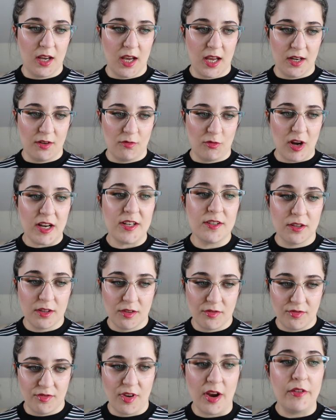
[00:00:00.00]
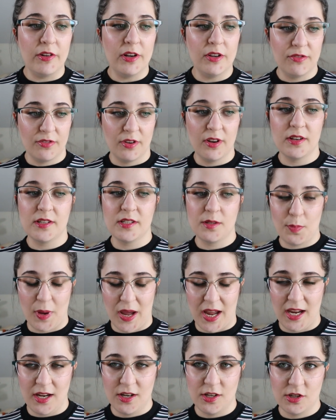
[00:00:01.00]
And right on the very first
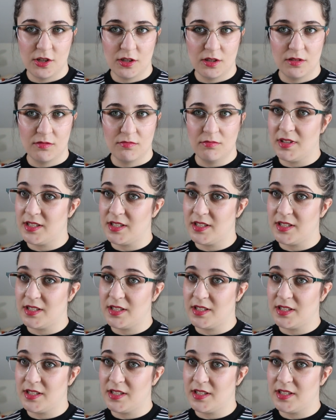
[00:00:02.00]
page,